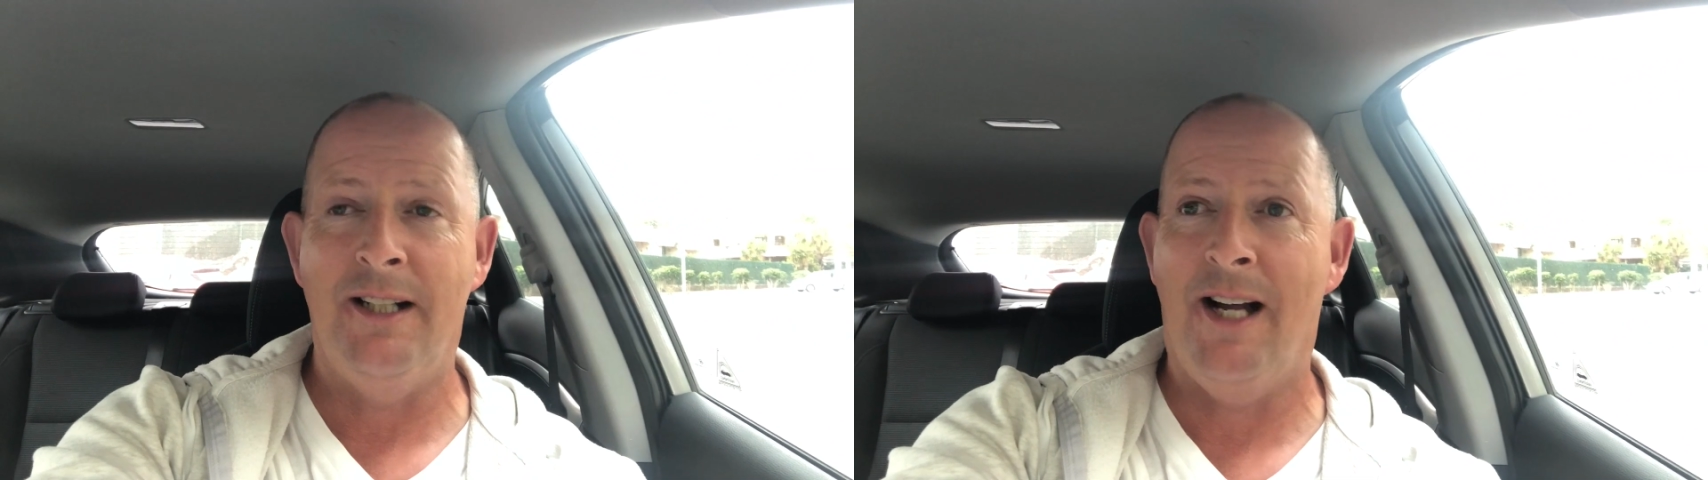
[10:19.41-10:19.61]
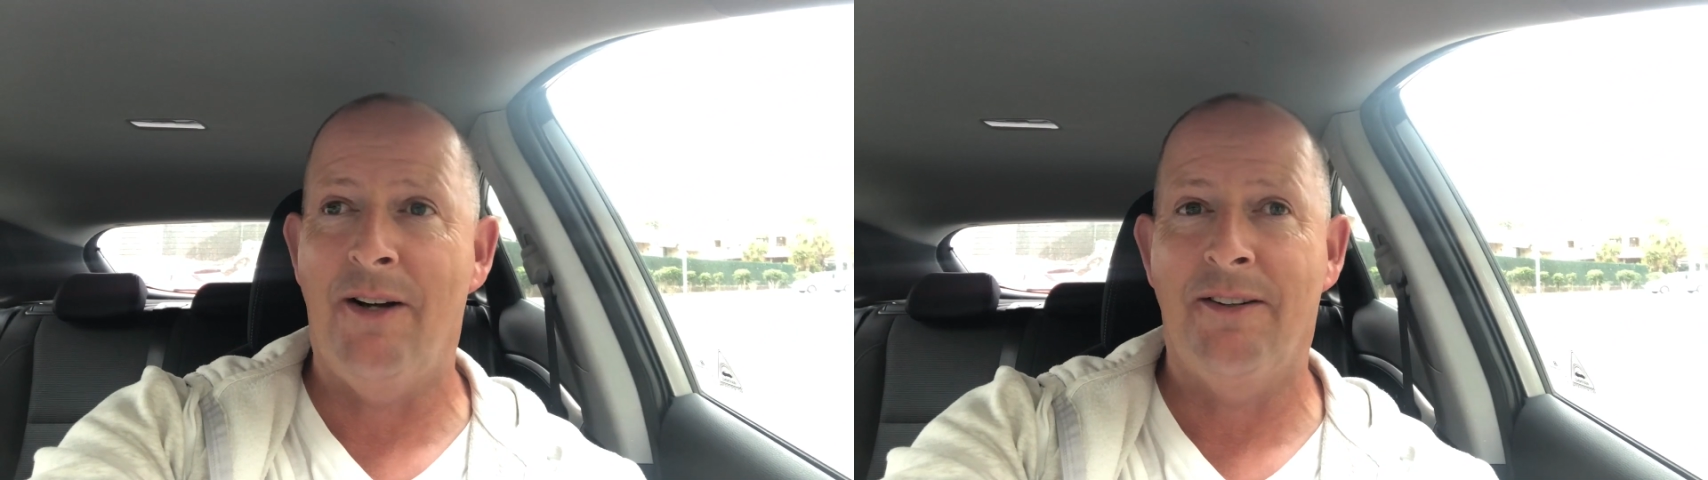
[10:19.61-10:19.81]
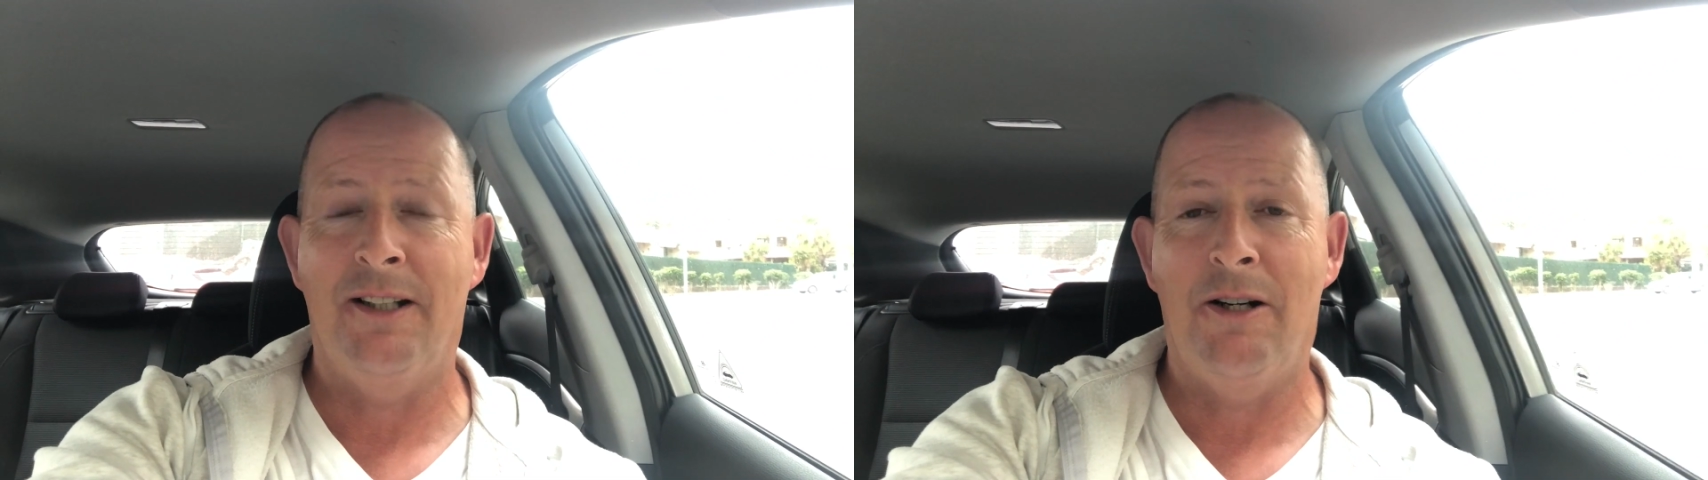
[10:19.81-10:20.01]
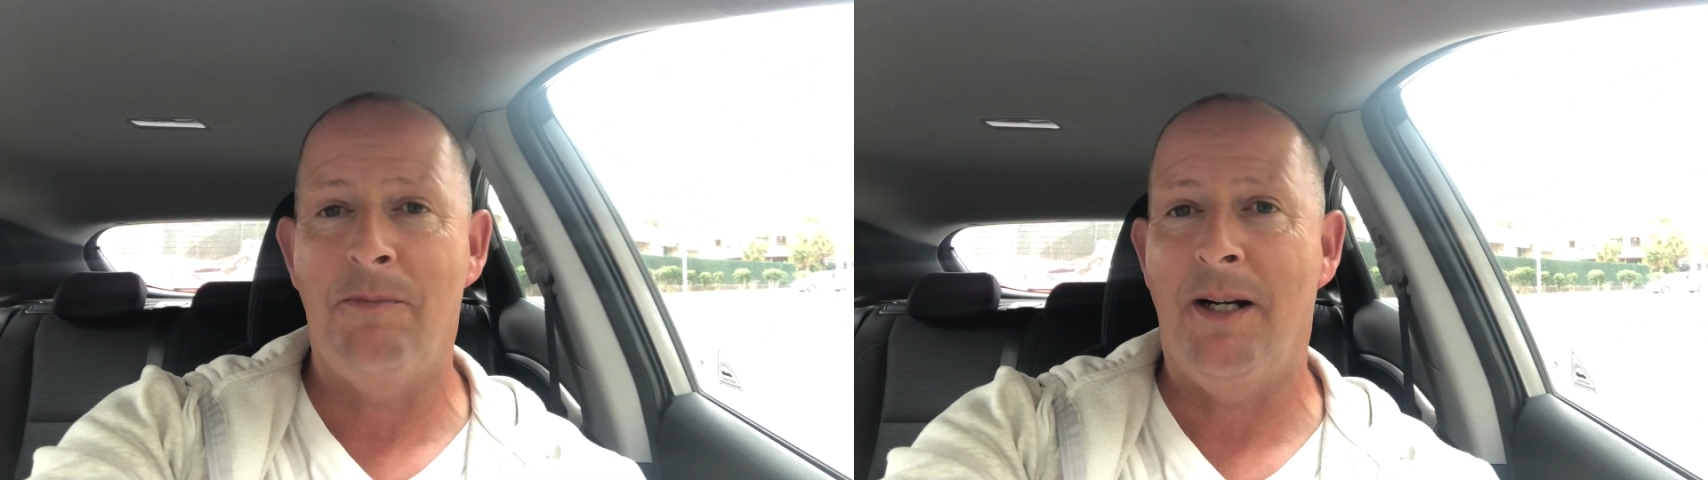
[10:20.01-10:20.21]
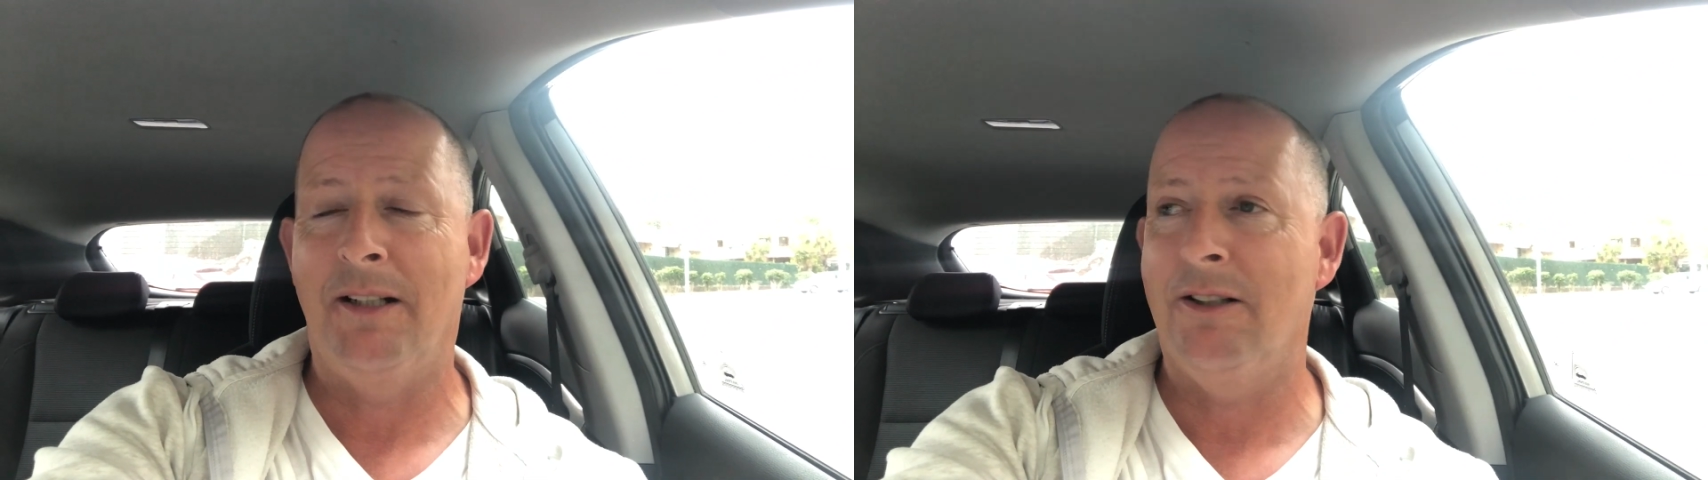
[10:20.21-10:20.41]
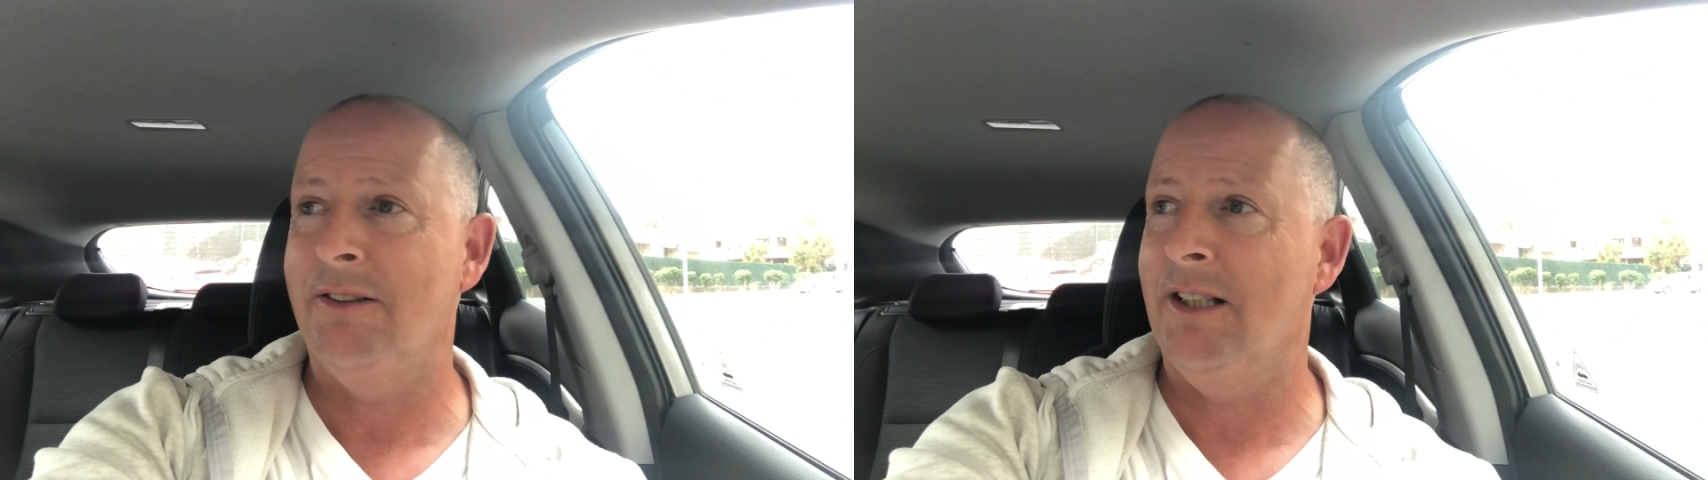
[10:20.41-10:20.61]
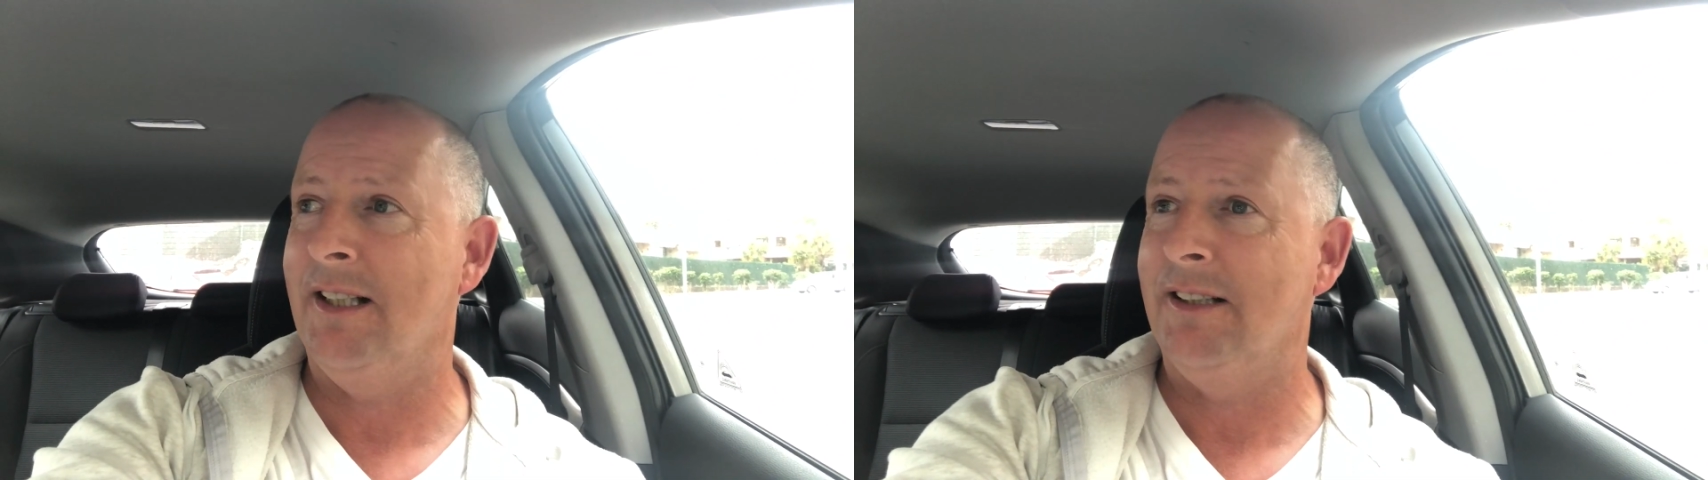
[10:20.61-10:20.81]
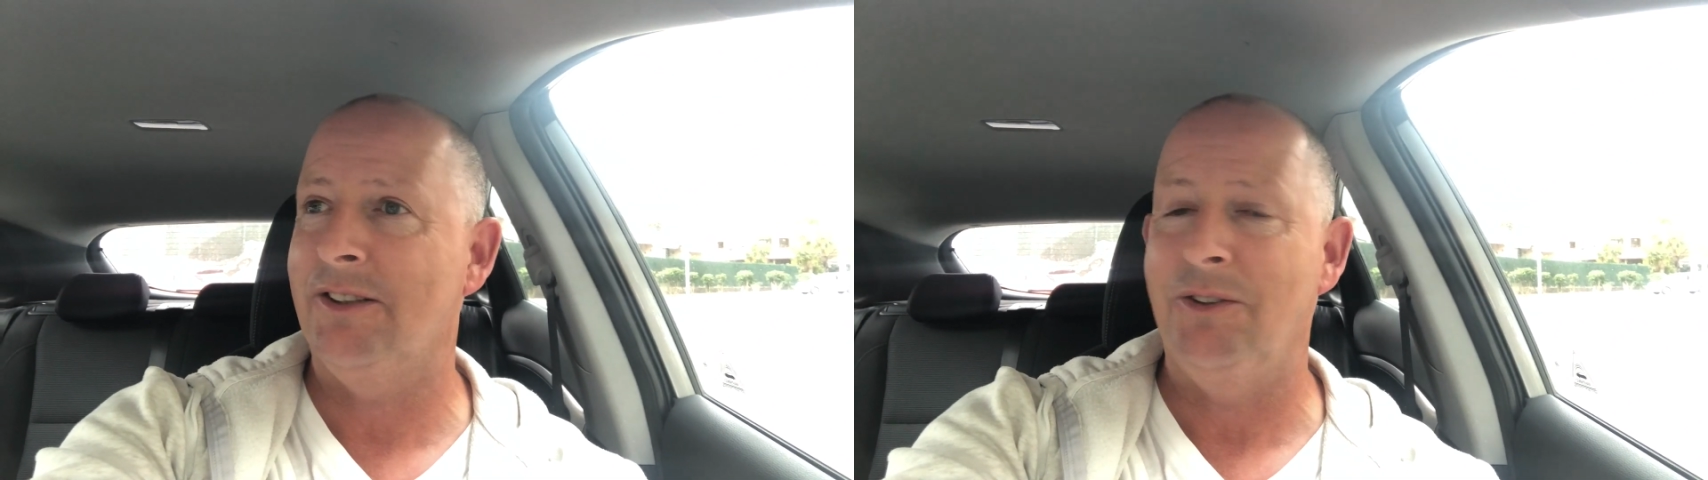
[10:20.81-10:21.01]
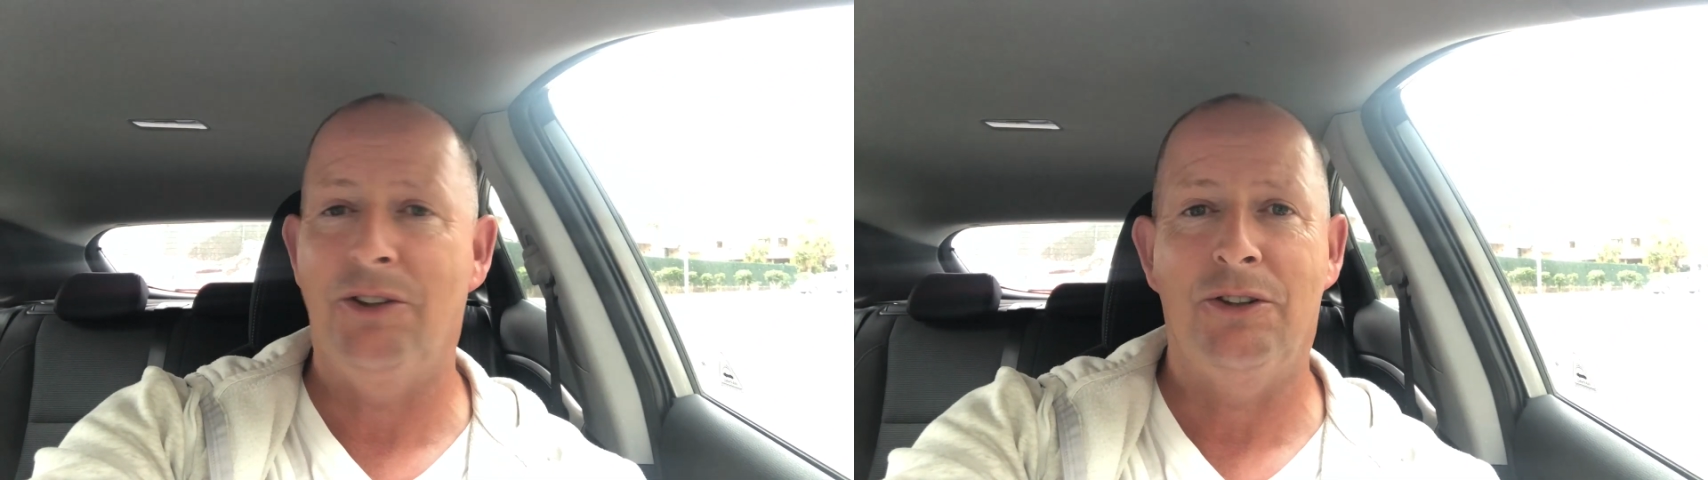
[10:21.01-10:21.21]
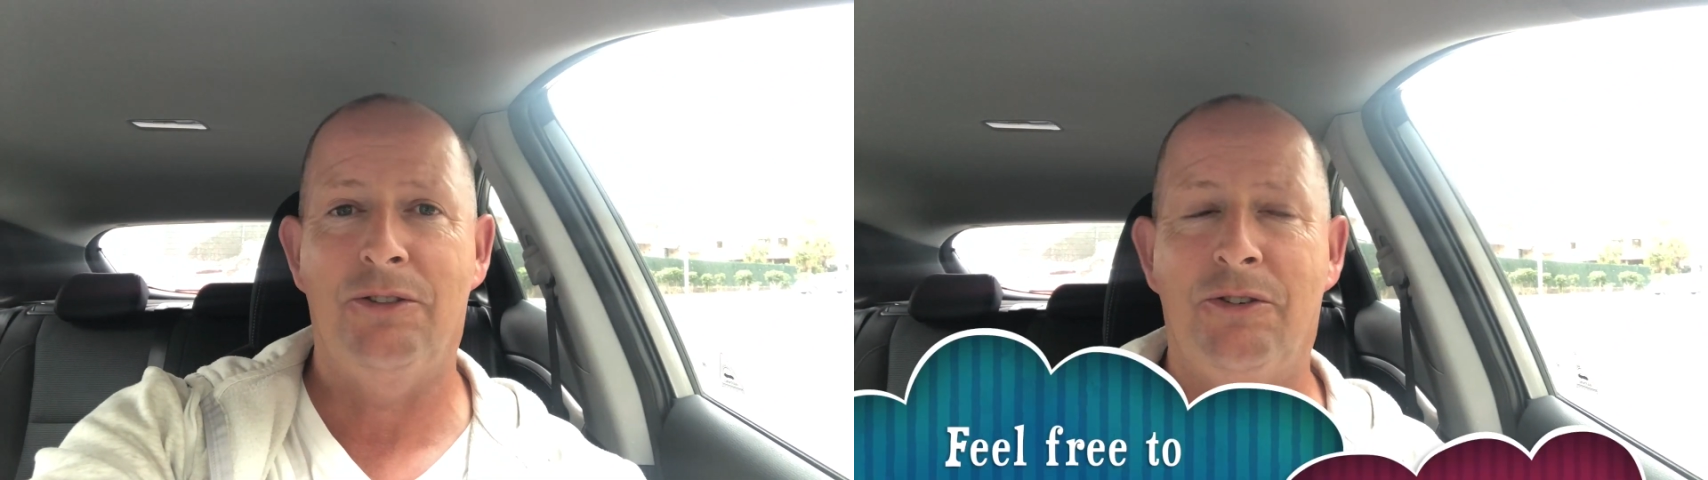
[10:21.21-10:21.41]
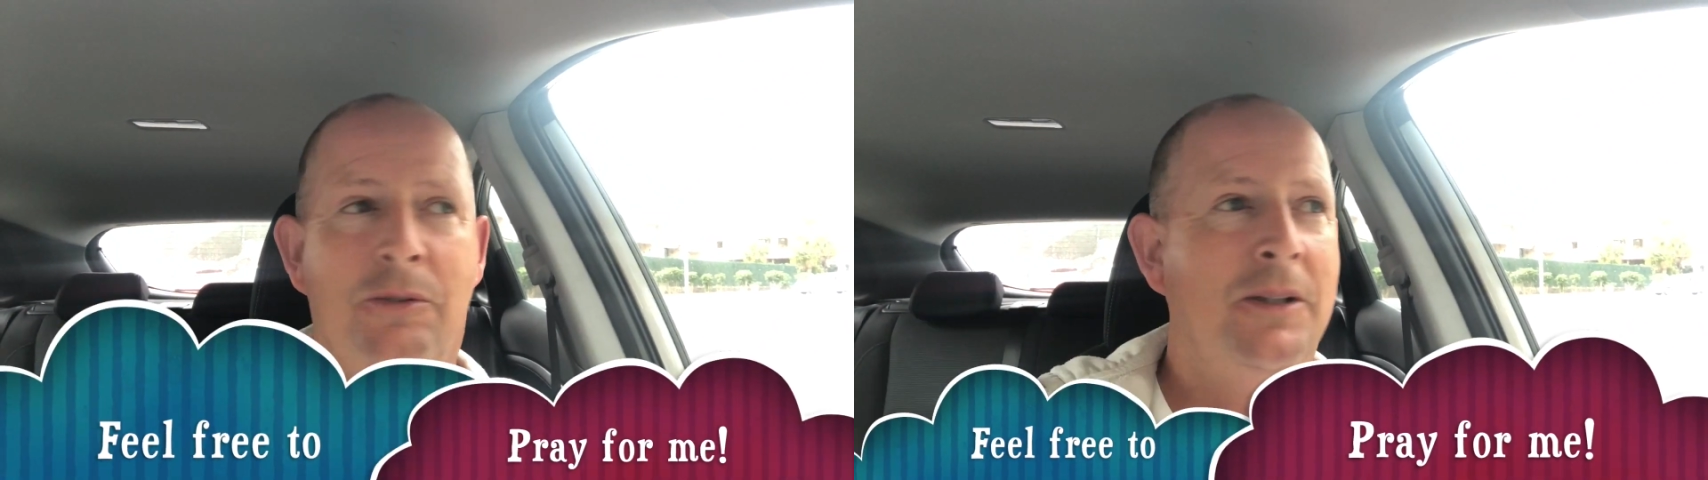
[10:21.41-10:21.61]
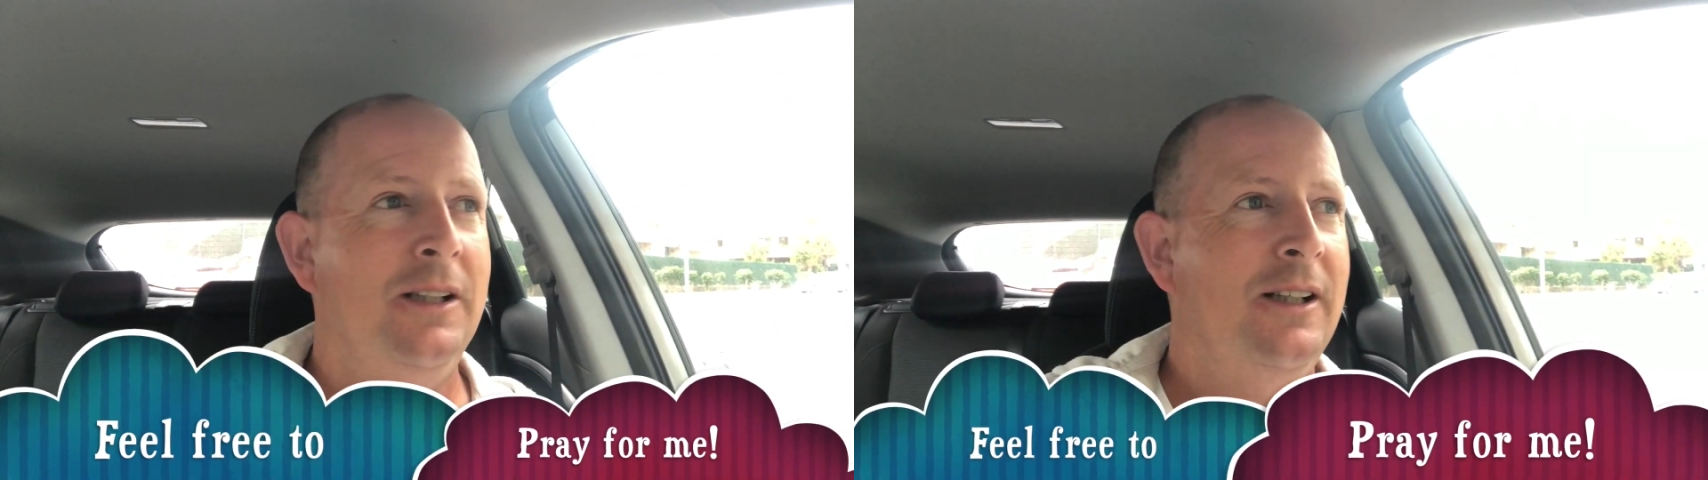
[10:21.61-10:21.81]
Now I think, oh my God, they're like too short for me.